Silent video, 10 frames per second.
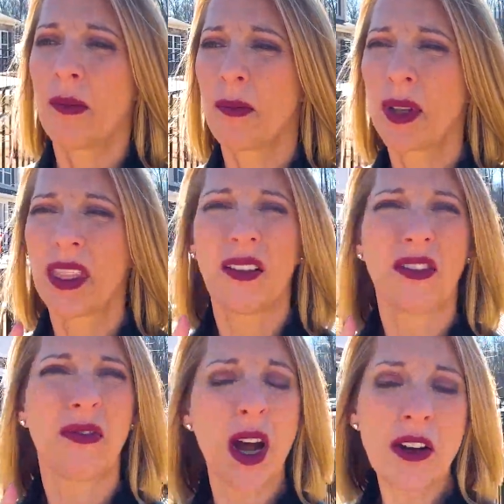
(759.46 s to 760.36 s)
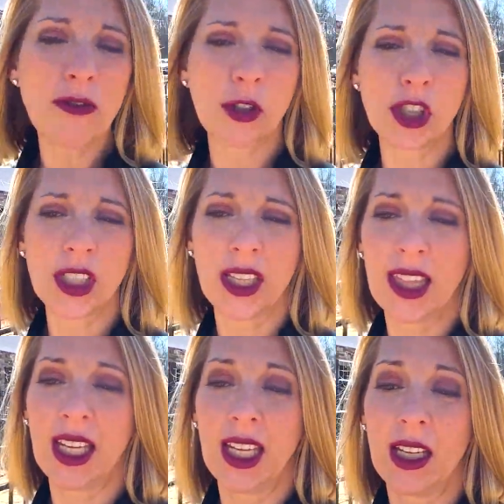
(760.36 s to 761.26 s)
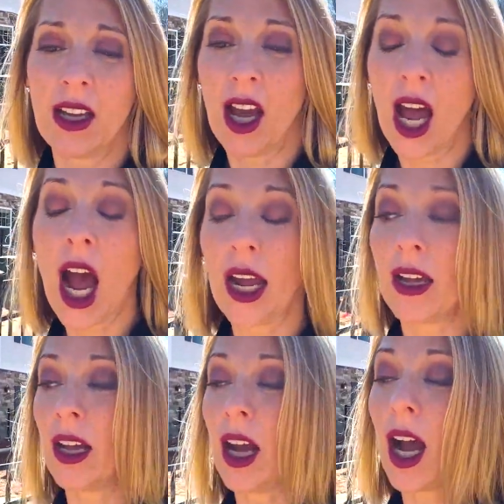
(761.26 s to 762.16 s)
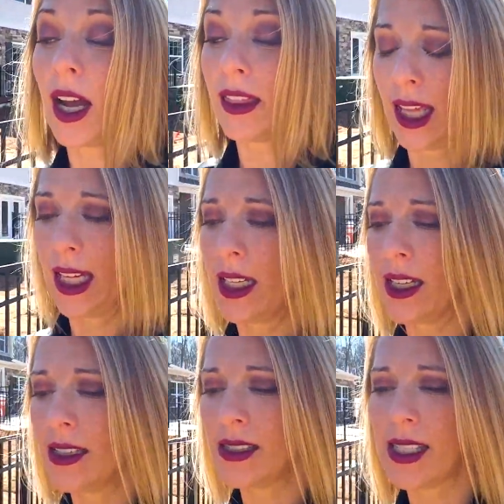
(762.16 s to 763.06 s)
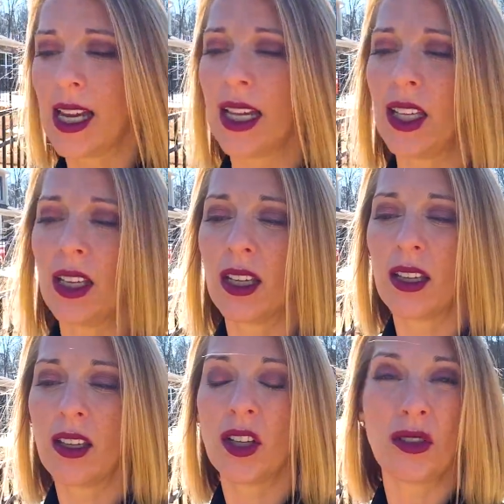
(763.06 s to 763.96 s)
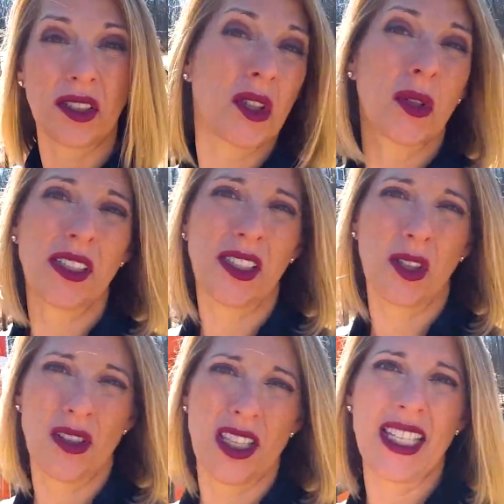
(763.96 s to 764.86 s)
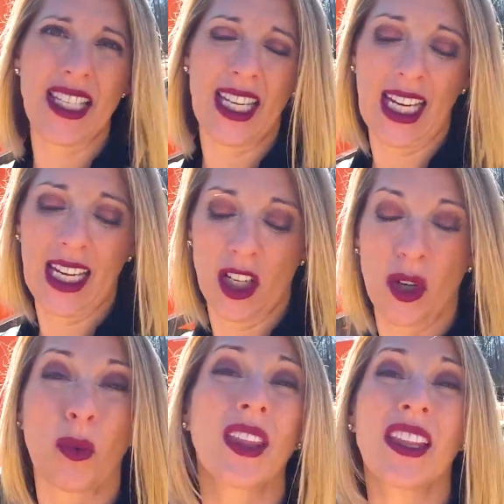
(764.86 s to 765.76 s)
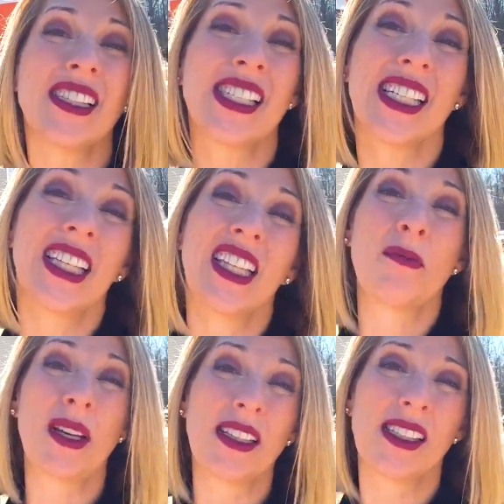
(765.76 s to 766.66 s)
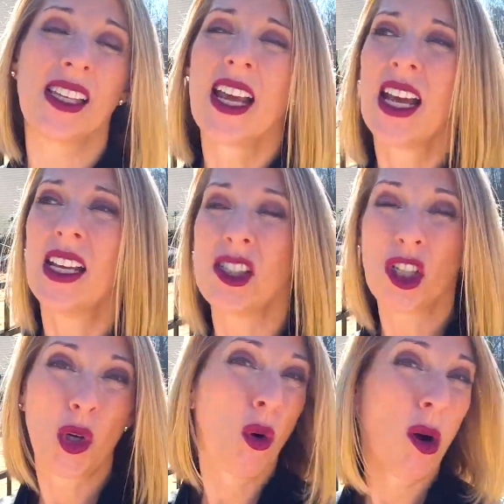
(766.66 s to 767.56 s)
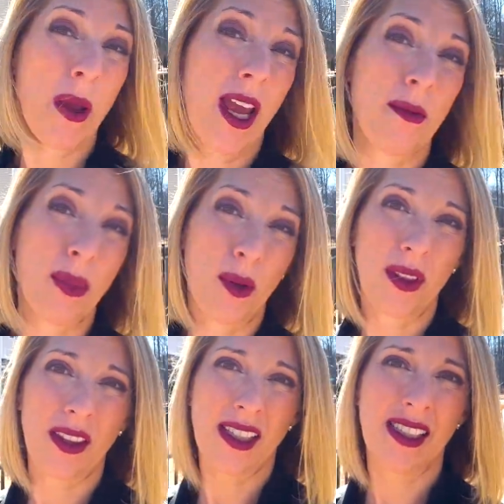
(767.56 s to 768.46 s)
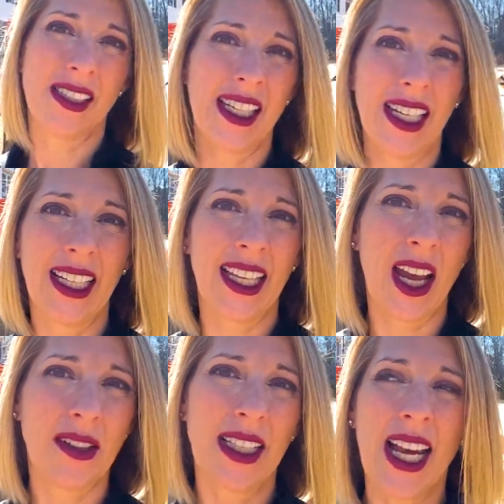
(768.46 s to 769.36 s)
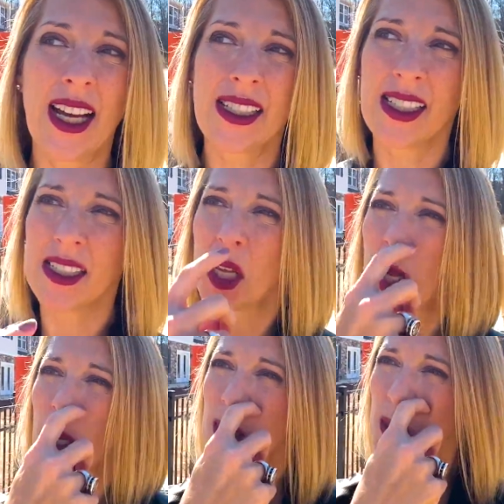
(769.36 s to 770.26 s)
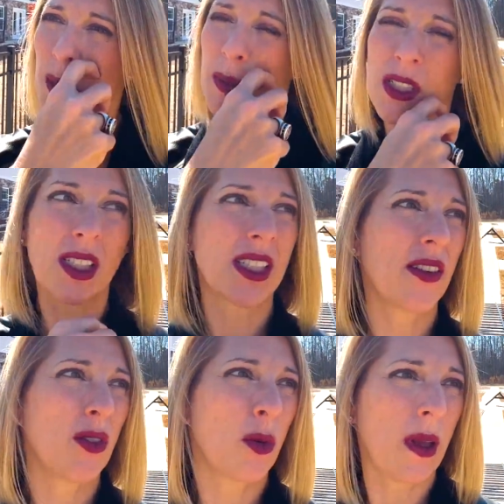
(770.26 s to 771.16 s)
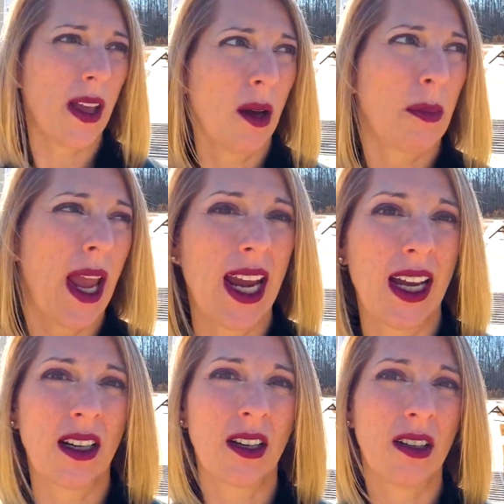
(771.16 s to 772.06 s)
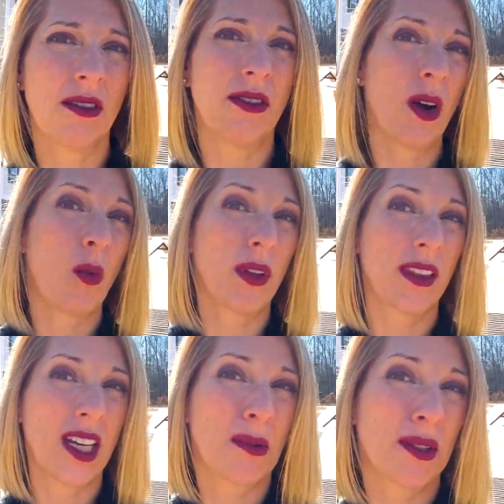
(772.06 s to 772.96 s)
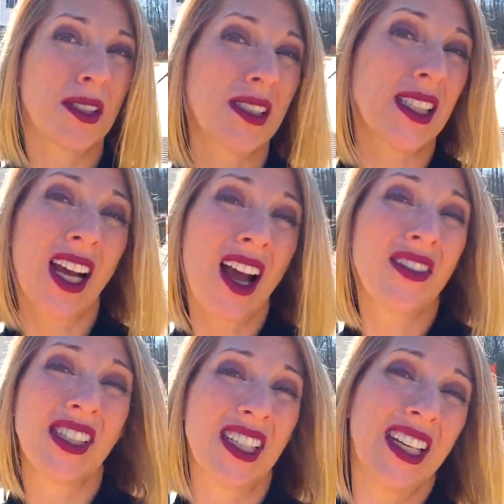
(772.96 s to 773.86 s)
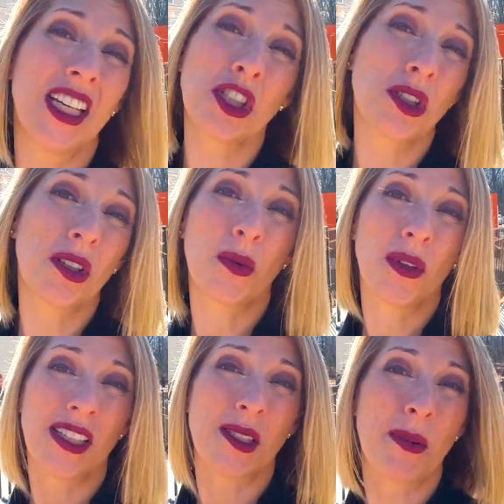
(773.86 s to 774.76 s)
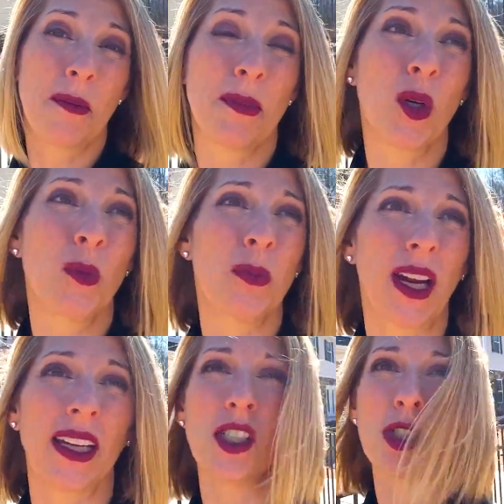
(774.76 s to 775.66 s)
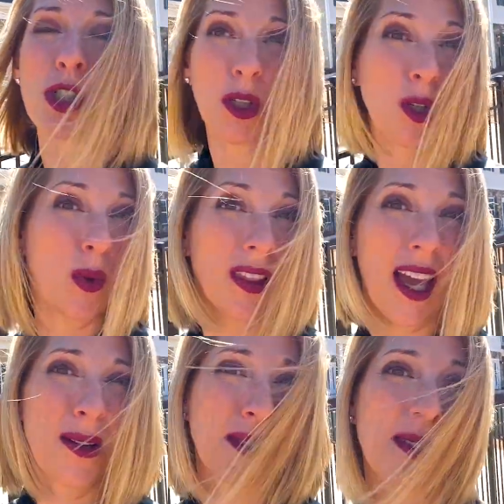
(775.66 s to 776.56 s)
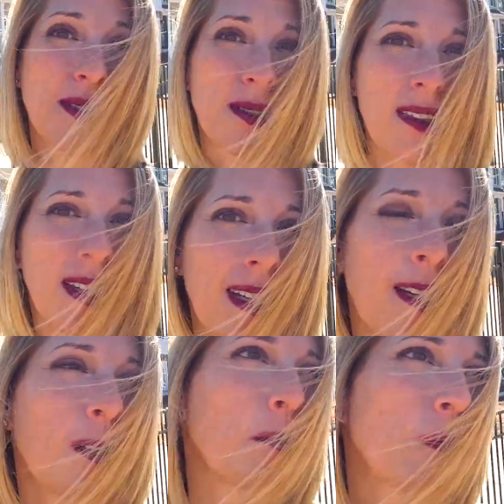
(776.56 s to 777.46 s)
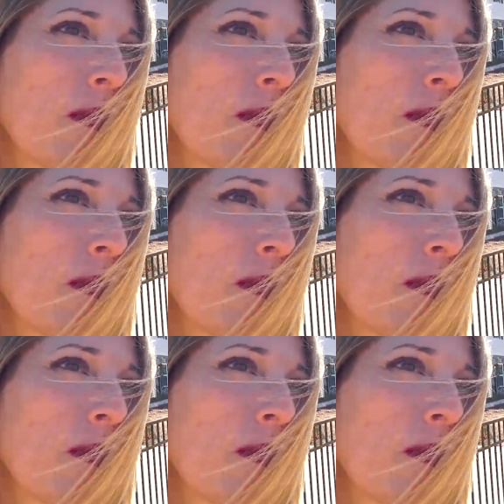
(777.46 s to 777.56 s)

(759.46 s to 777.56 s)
but the unfortunate thing, I think, is that you're still considered in the city. You're within the city limits, and so you are paying both city and county taxes. So let me just give you a pan of what the neighborhood looks like. Obviously, I can't show you the one that's being built, but I can just show you what the houses look like here.